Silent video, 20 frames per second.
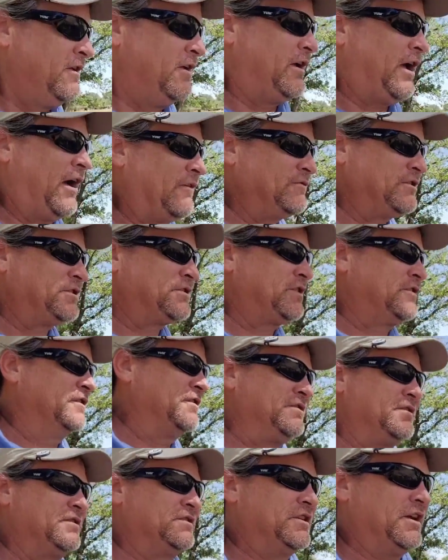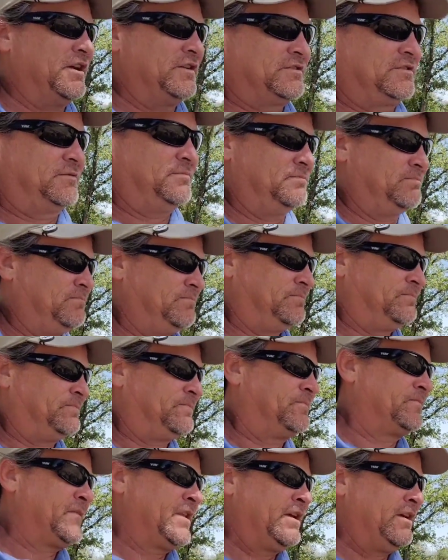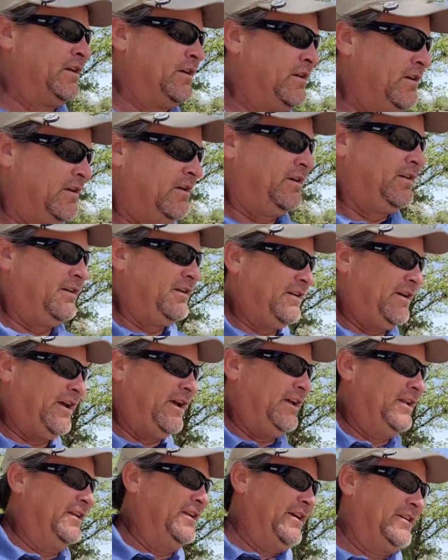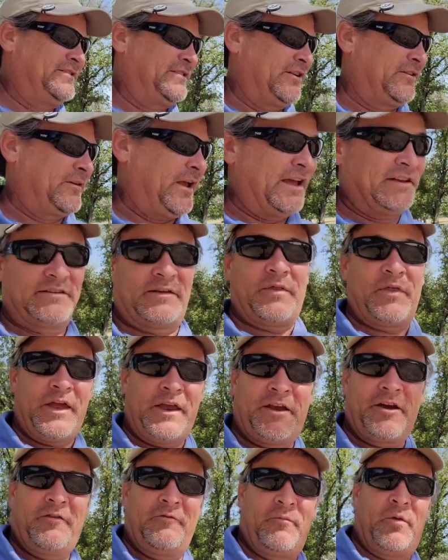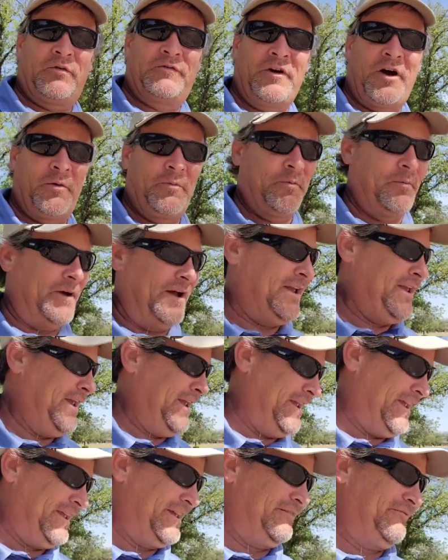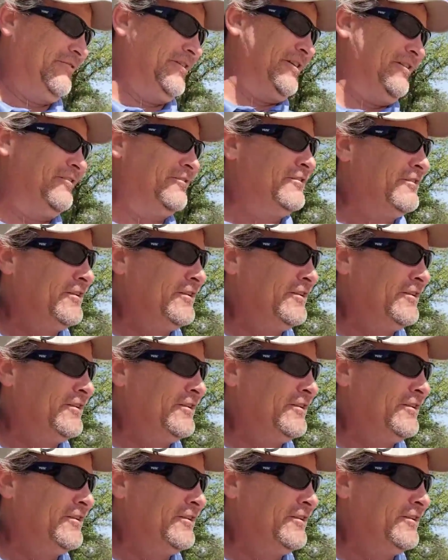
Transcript: I'm just gonna suggest, and as I think of them on top of my head, well,